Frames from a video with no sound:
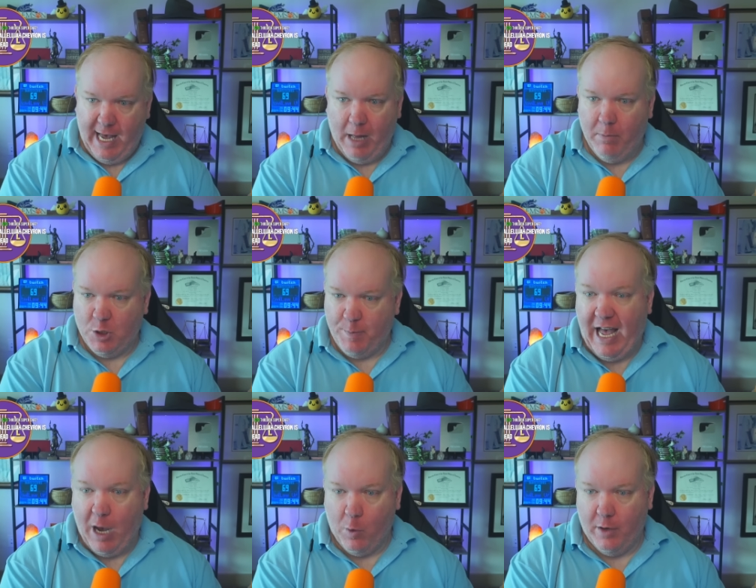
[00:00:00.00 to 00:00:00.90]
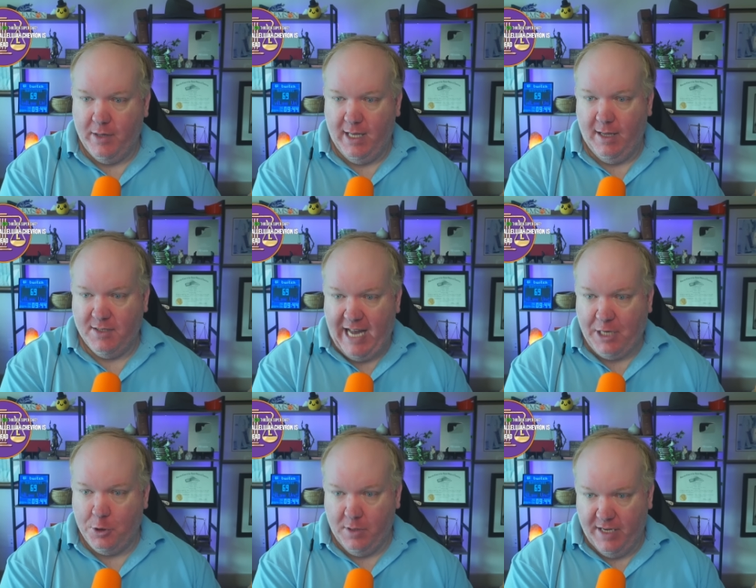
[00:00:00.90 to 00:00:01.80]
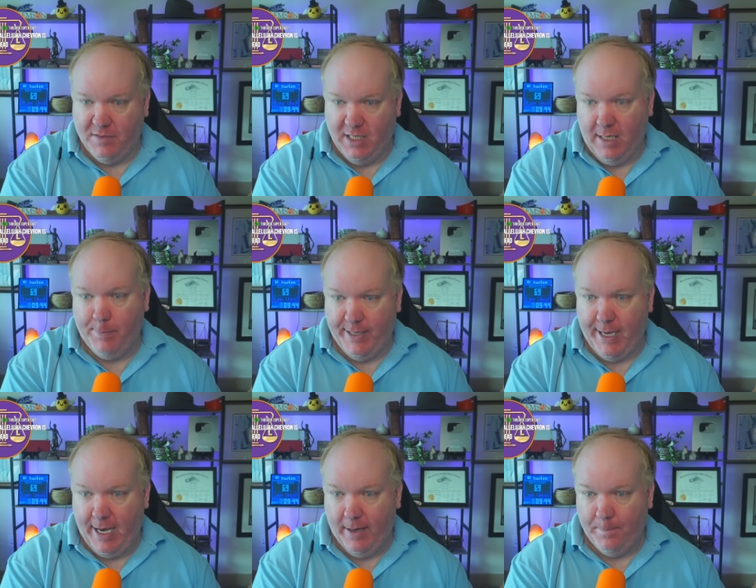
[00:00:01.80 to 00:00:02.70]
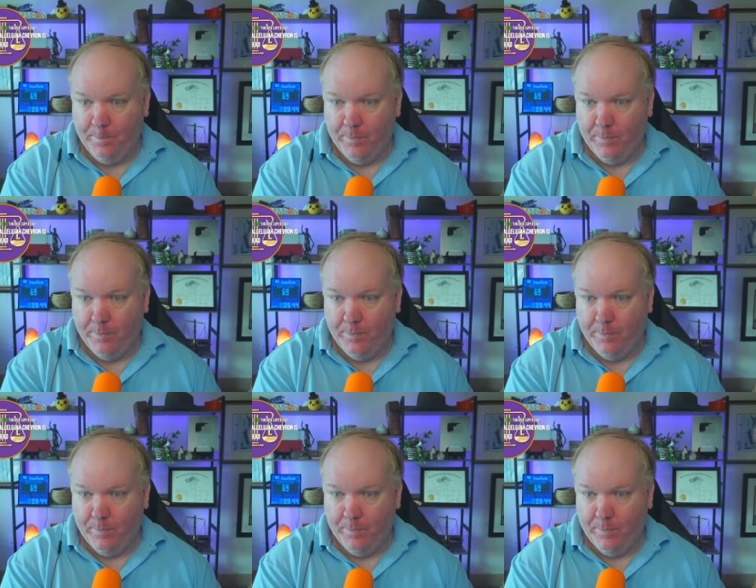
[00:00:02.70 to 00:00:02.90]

how much power the statute gives the EPA.